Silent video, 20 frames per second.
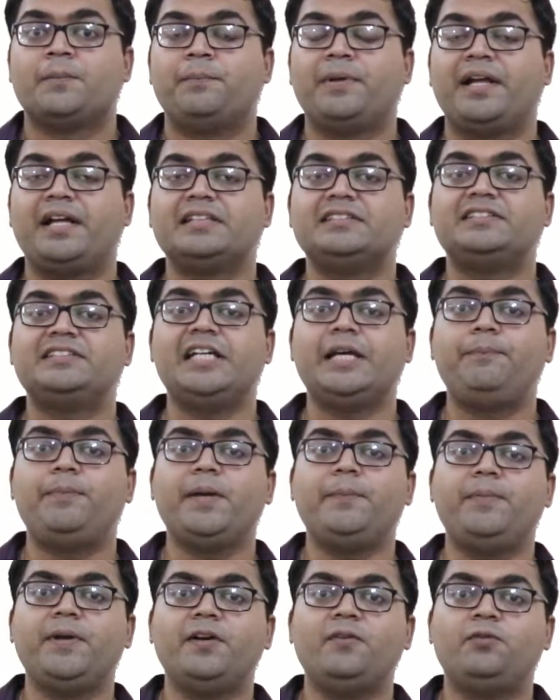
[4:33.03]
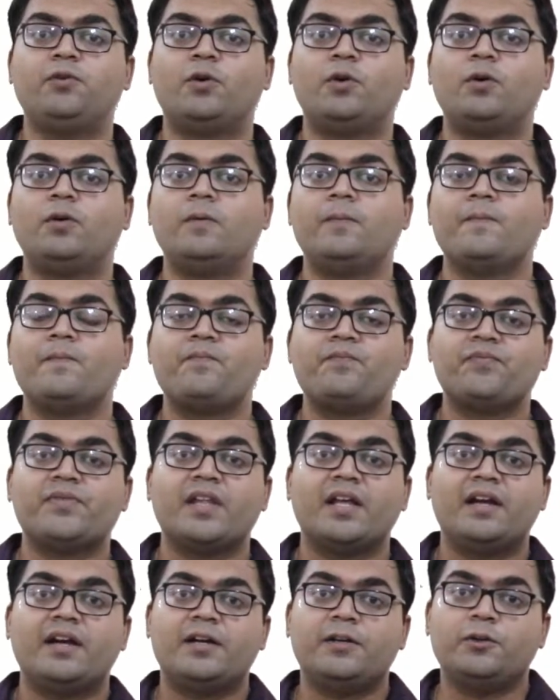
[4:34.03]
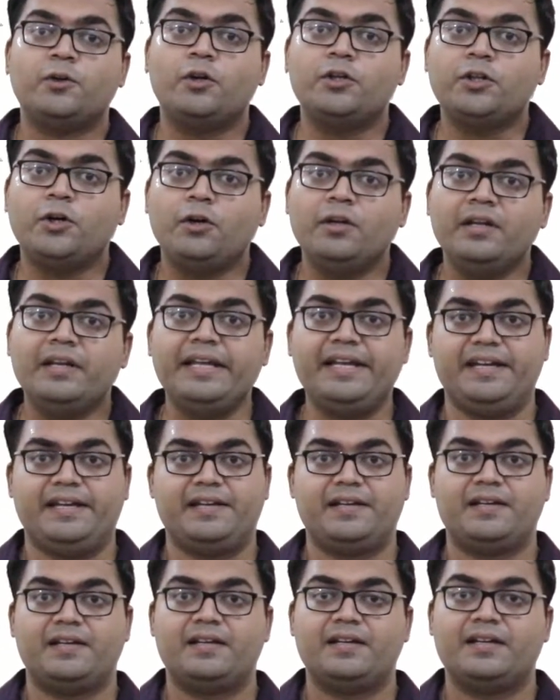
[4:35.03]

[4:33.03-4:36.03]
because DPP4 not only